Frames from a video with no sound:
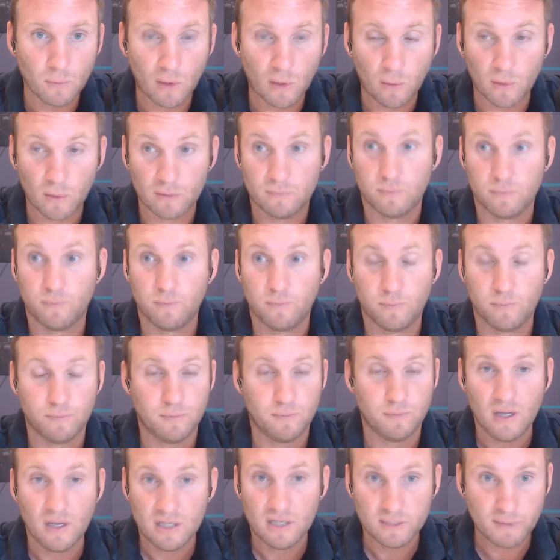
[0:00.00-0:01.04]
We would
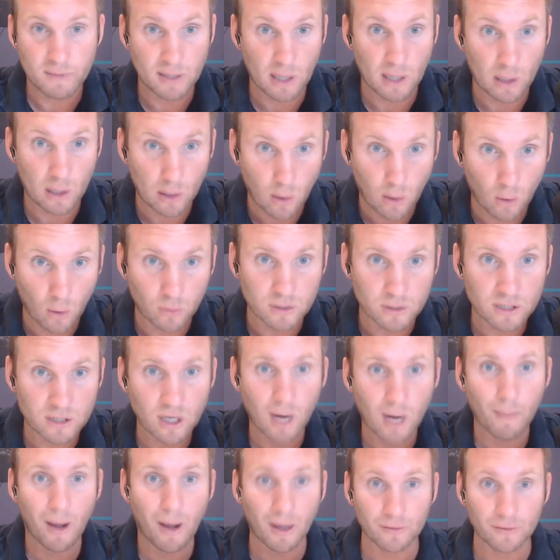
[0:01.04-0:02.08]
spend a long
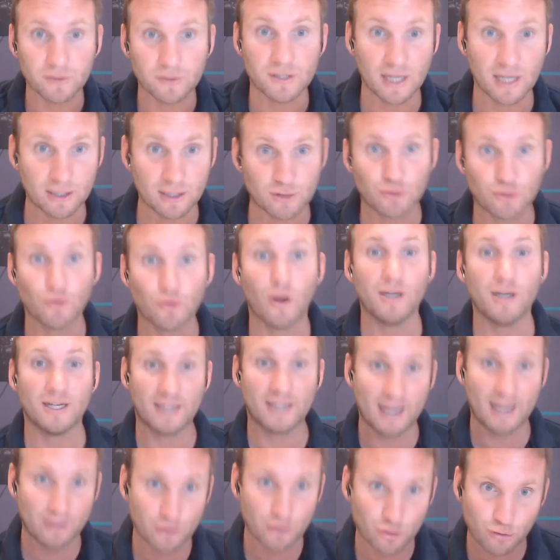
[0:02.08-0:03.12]
time hunting to try to
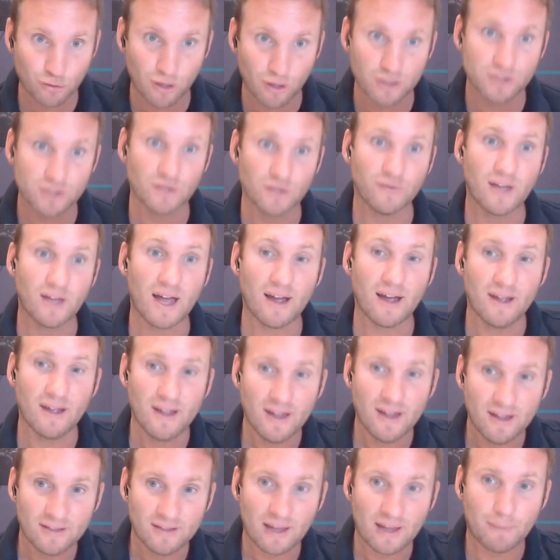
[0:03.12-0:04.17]
get the trust of that
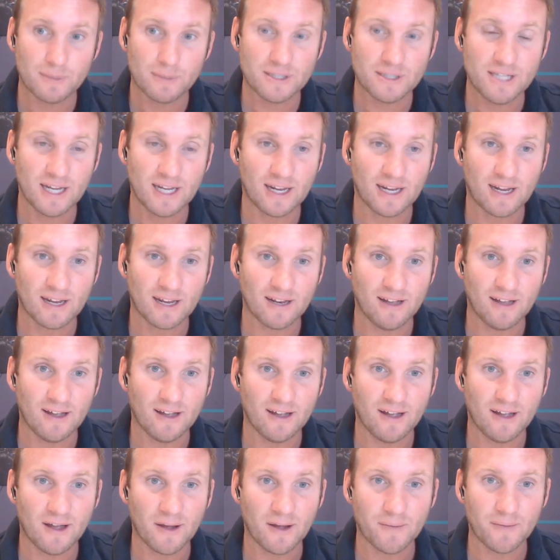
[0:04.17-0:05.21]

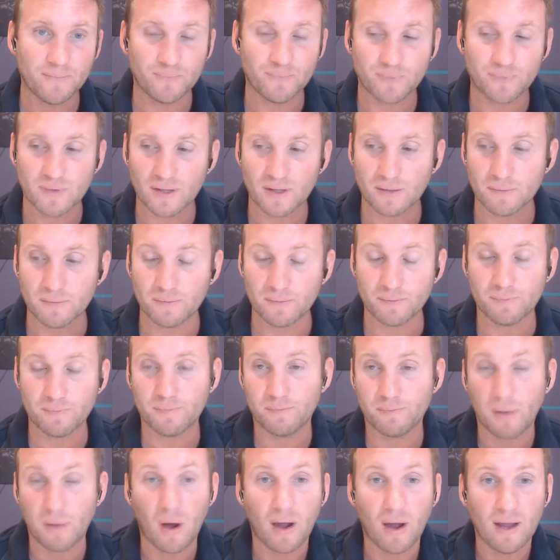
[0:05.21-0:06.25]
particular
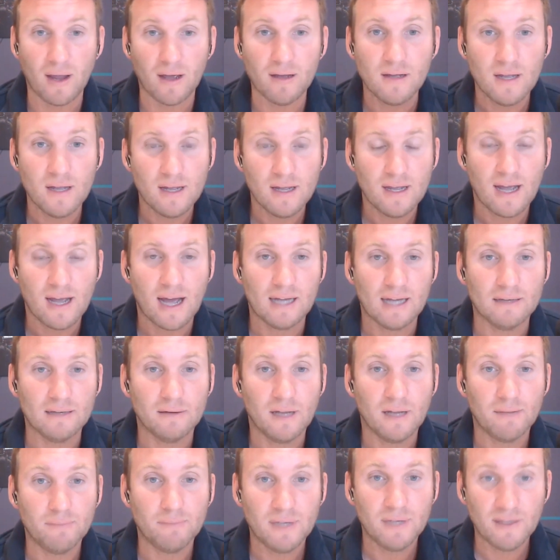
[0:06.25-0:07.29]
buyer
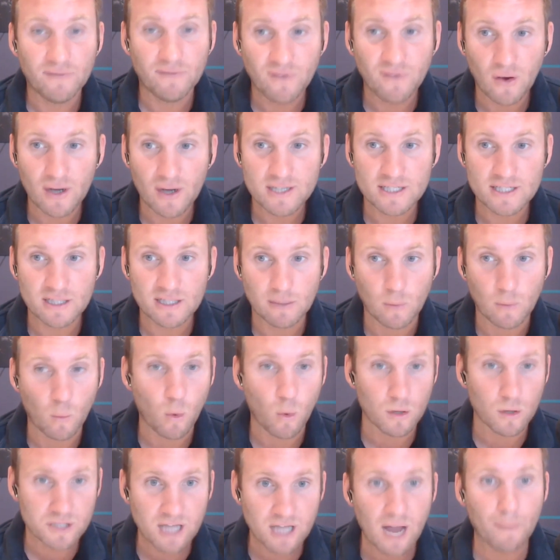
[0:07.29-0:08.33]
and be advising them on
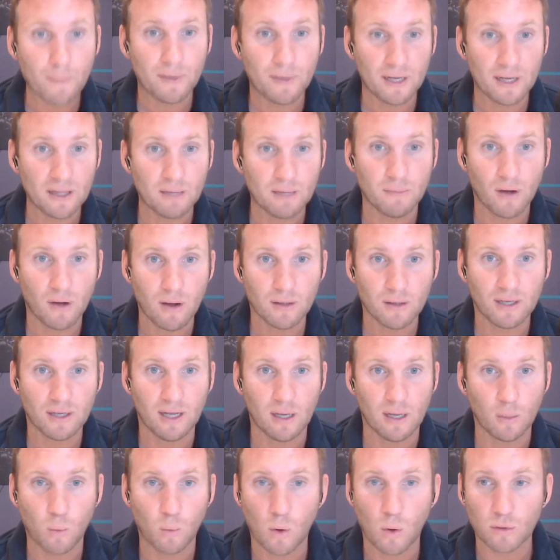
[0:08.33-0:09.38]
what's happening in the
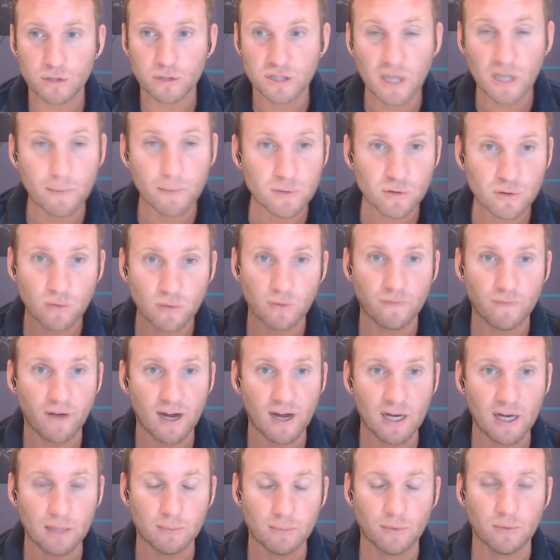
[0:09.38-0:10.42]
market, what ships are
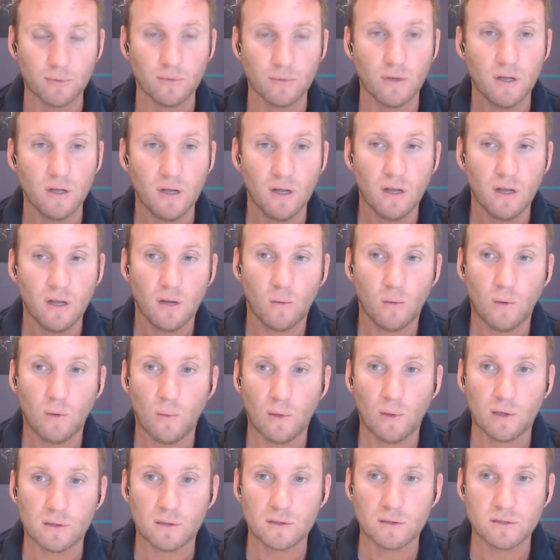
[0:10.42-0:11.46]
available. We
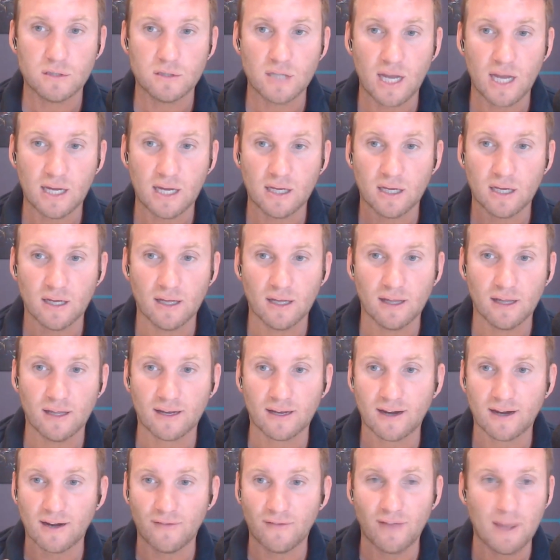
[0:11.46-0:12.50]
would take a
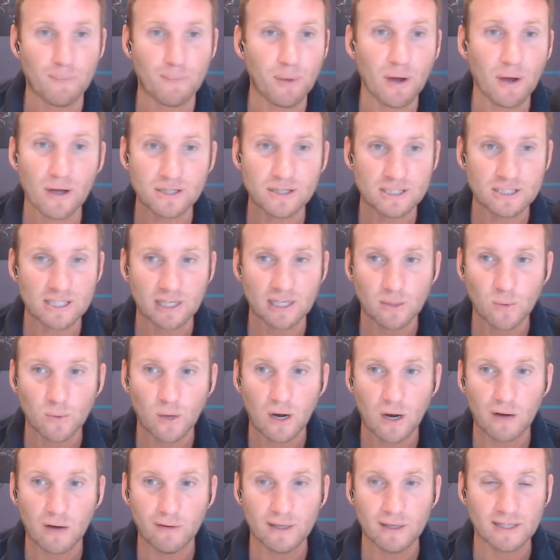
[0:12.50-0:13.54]
kind of their purchase
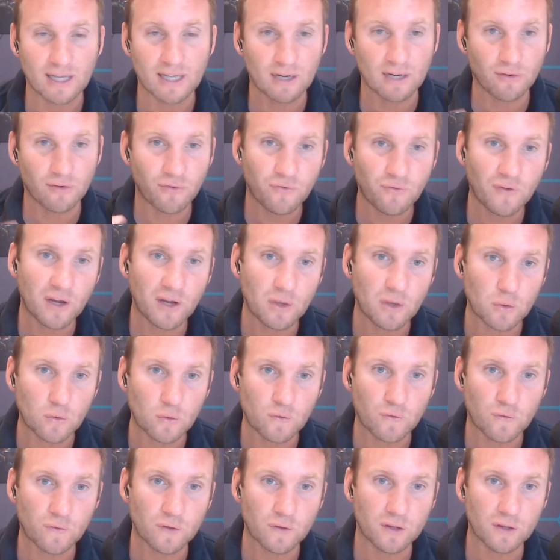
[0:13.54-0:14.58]
inquiry and get a feel
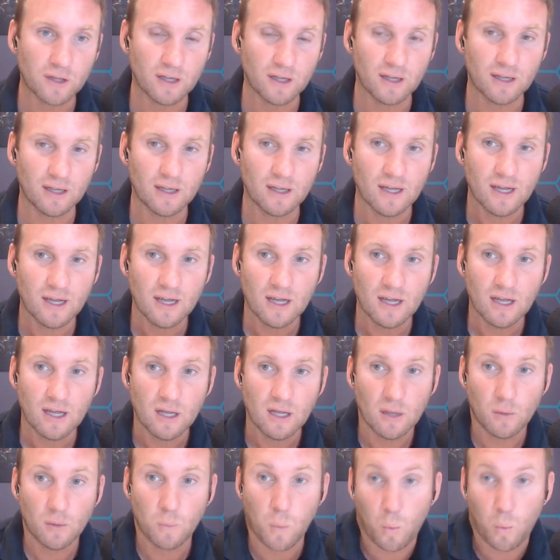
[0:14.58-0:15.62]
for
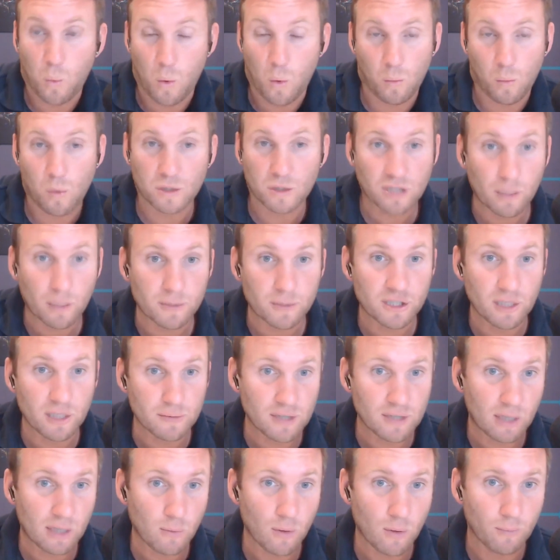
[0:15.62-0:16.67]
what type of ship
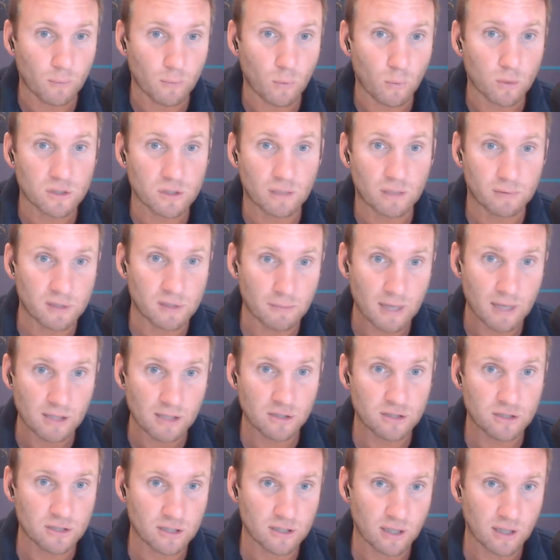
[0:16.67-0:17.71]
do they want, what type of
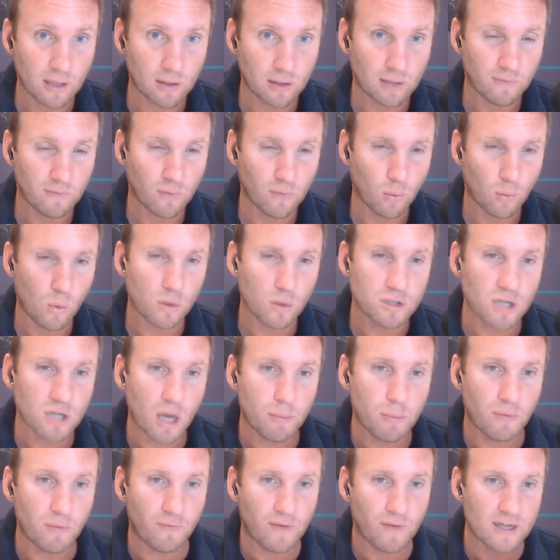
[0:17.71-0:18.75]
dimensions are they looking for, what
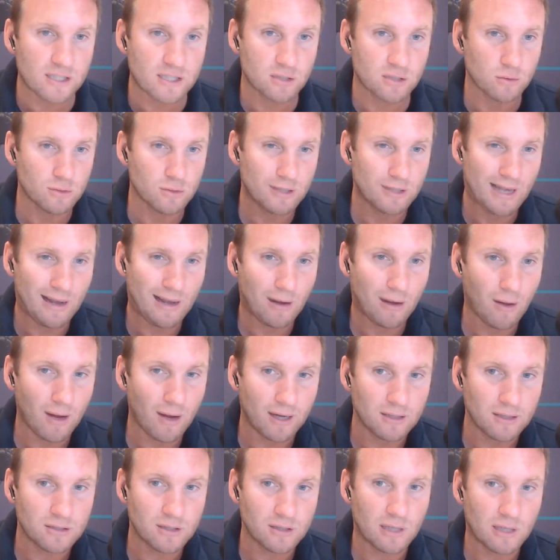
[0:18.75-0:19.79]
type of vessel do they
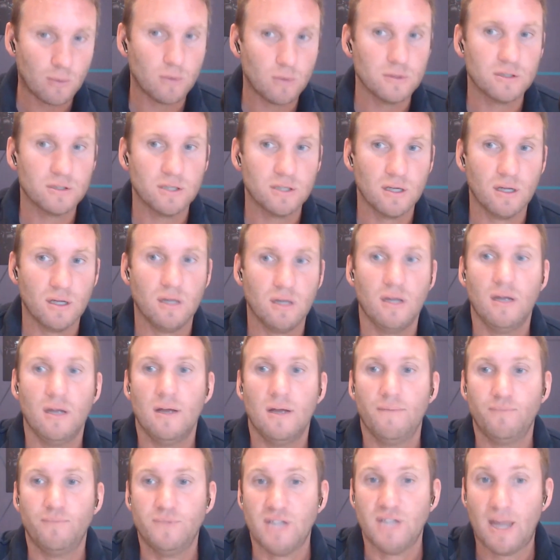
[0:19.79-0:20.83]
like. Do they want a
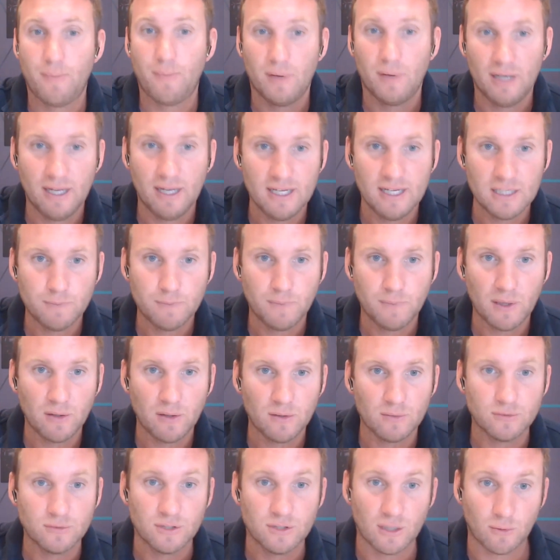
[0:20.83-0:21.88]
Japanese
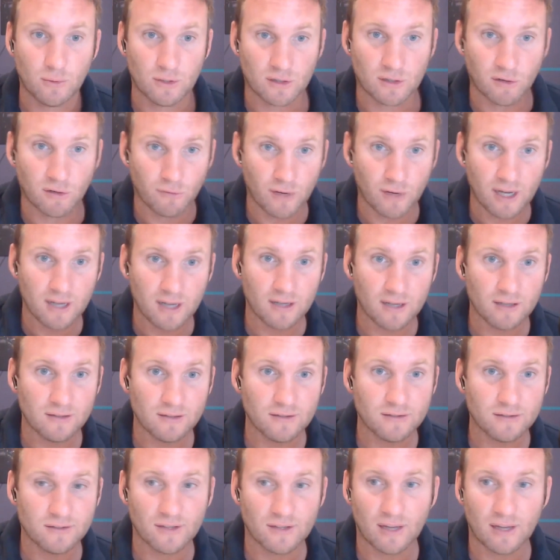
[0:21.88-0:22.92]
built? Do they want a
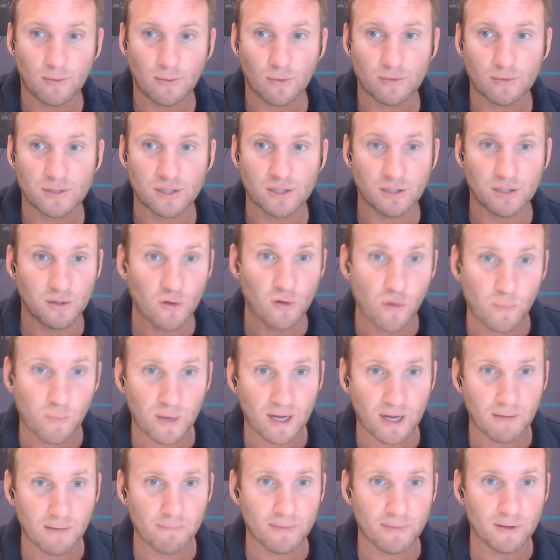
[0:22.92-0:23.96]
Korean? Do they want a
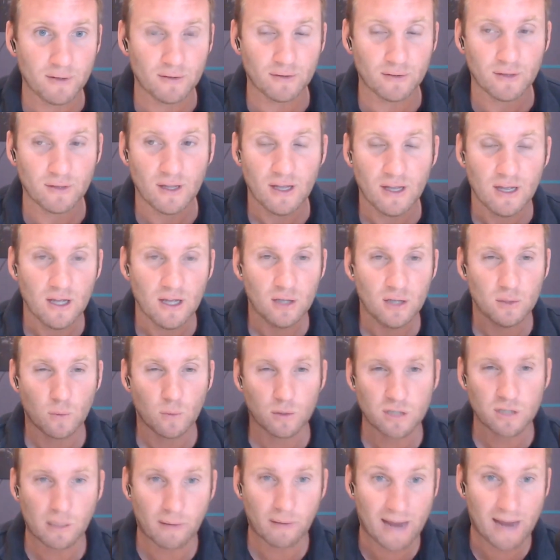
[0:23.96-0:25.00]
European built?
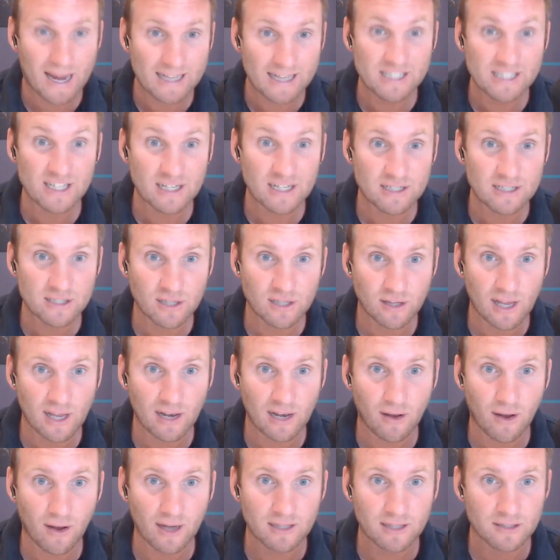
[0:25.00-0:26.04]
What type of engines do they
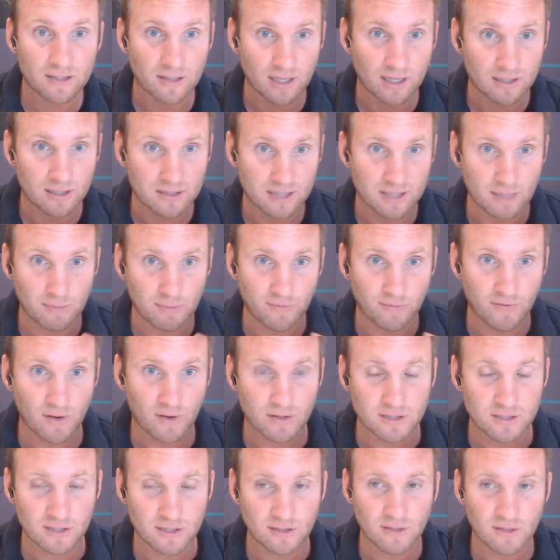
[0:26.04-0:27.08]
like? Do they prefer
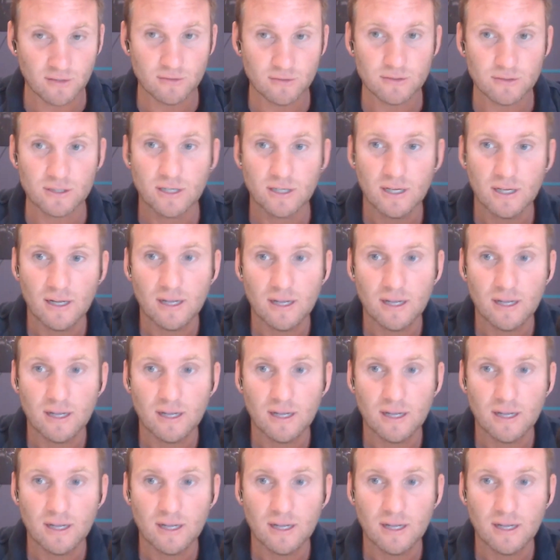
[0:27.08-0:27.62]
to use?